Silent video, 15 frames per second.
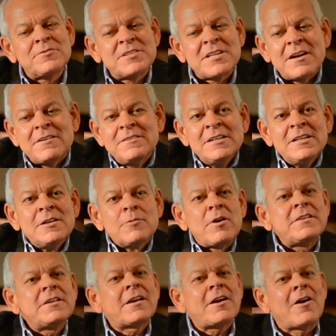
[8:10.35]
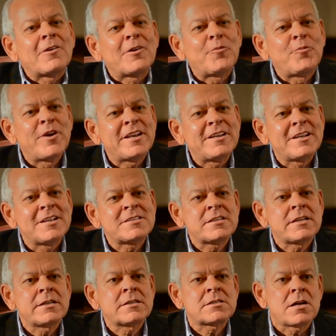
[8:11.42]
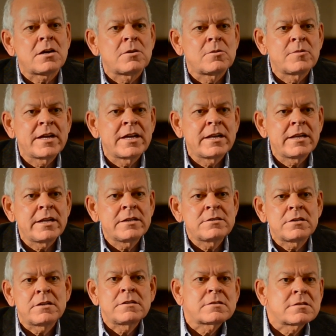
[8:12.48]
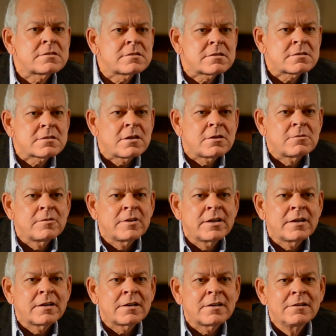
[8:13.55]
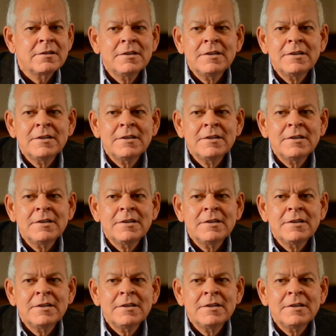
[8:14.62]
So whether you call it witnessing, soul winning, Jesus the soul winner,